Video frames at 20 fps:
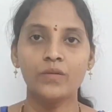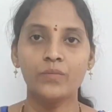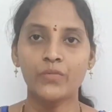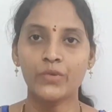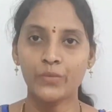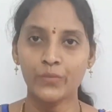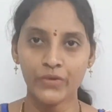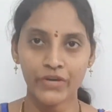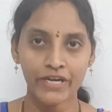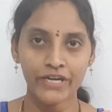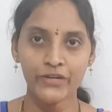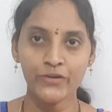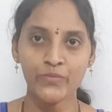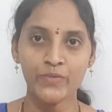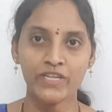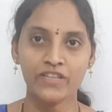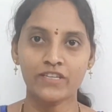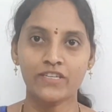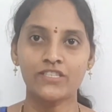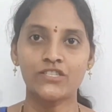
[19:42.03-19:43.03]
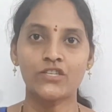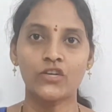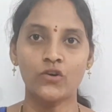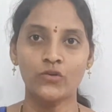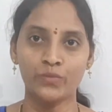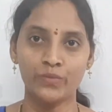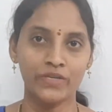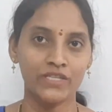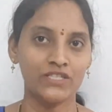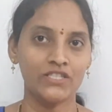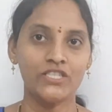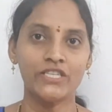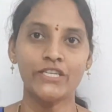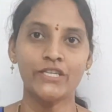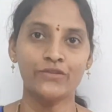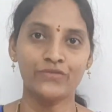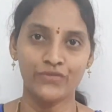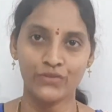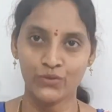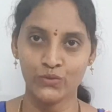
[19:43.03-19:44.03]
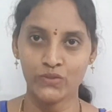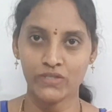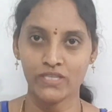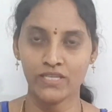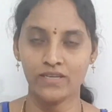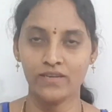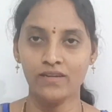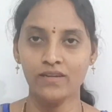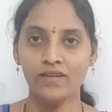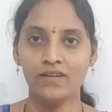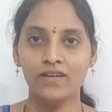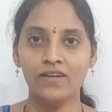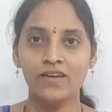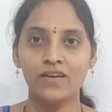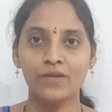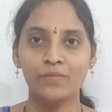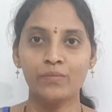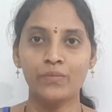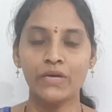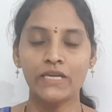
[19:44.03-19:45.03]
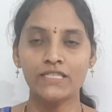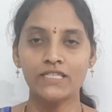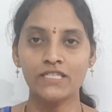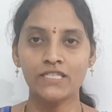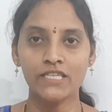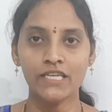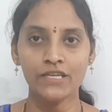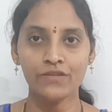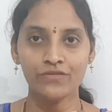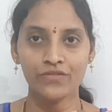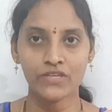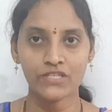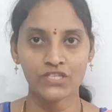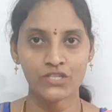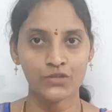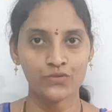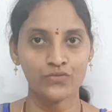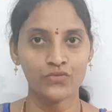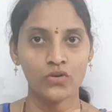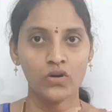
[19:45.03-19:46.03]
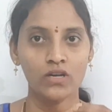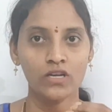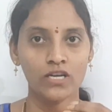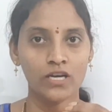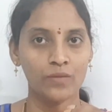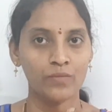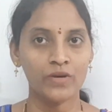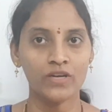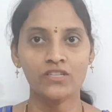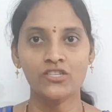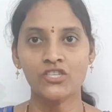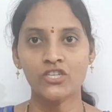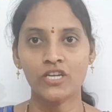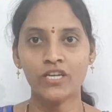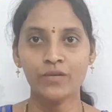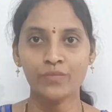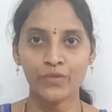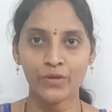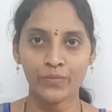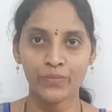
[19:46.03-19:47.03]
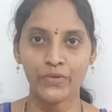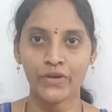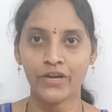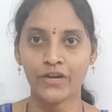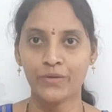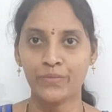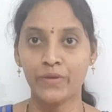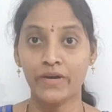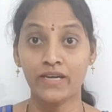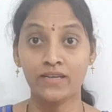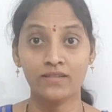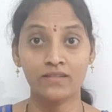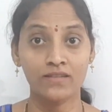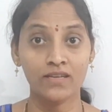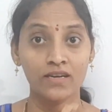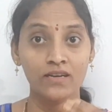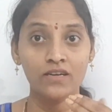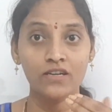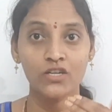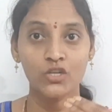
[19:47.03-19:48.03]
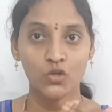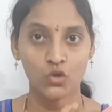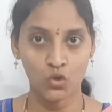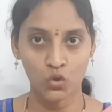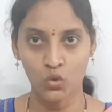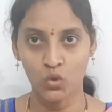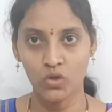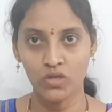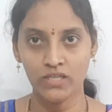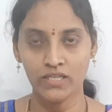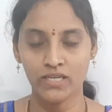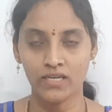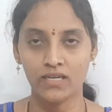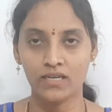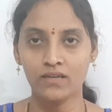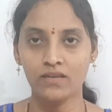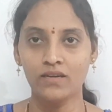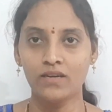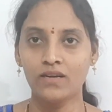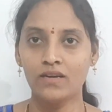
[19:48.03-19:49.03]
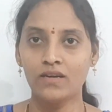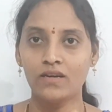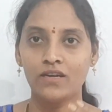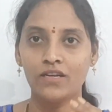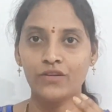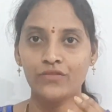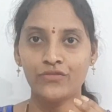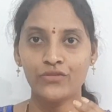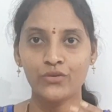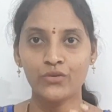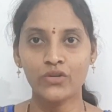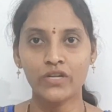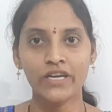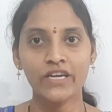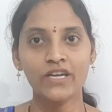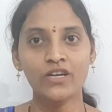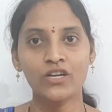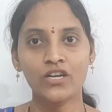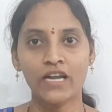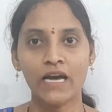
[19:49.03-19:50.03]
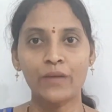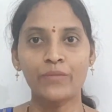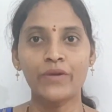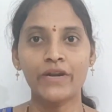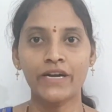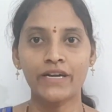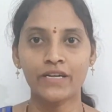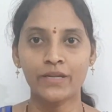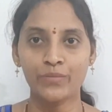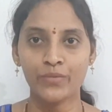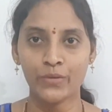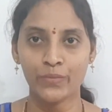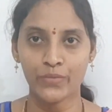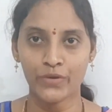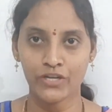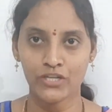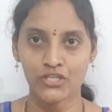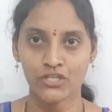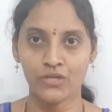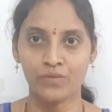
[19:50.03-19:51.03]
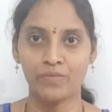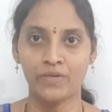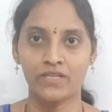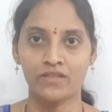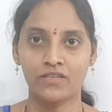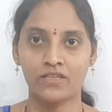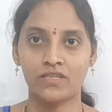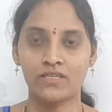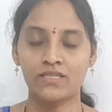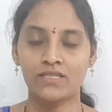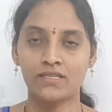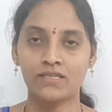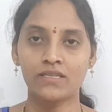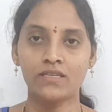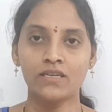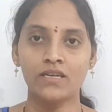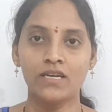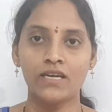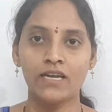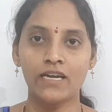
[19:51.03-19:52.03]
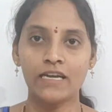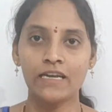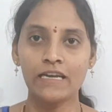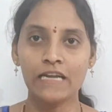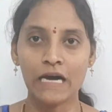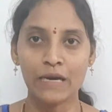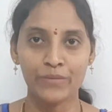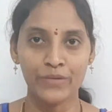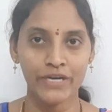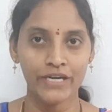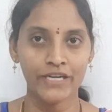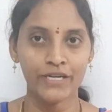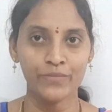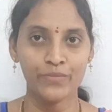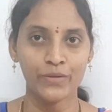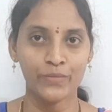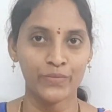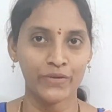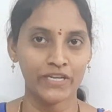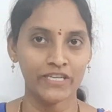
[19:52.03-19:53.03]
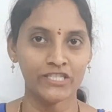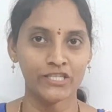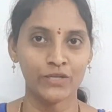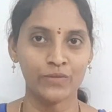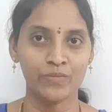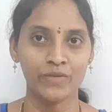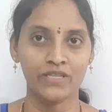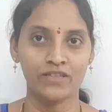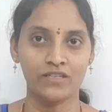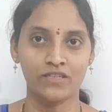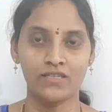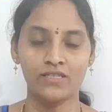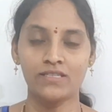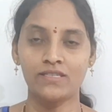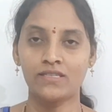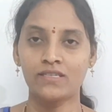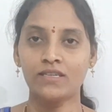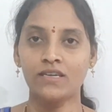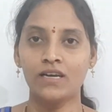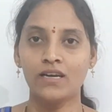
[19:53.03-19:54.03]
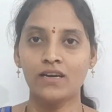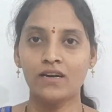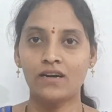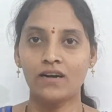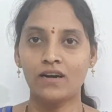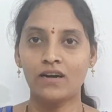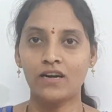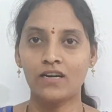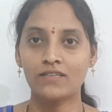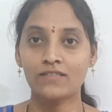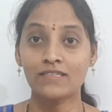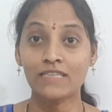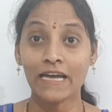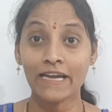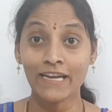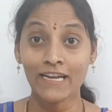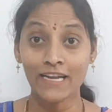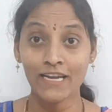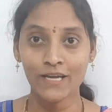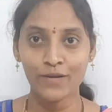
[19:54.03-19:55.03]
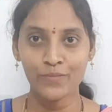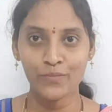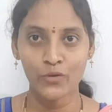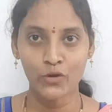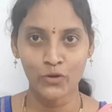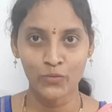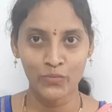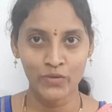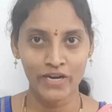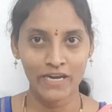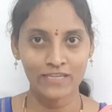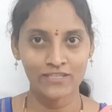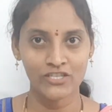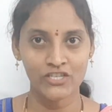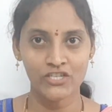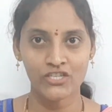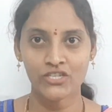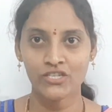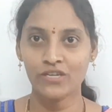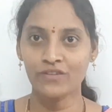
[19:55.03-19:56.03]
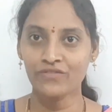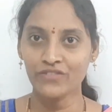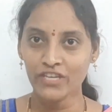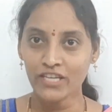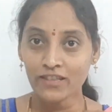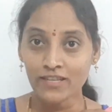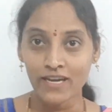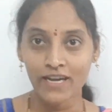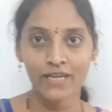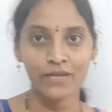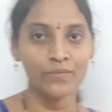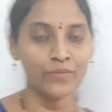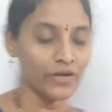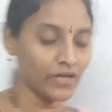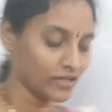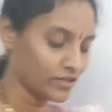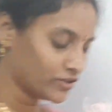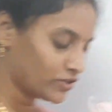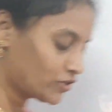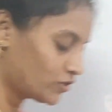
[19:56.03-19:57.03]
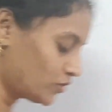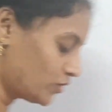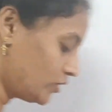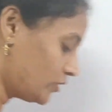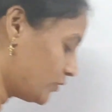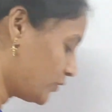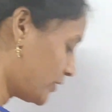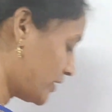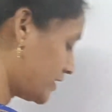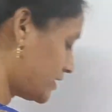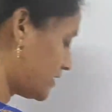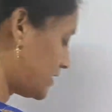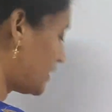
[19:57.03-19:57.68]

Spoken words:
Preparative methods of benzene, if you see, benzene first of all commercially prepared by the coal tar. If you take laboratory preparation methods, in laboratory preparation methods, cyclic polymerization of ethane molecule you can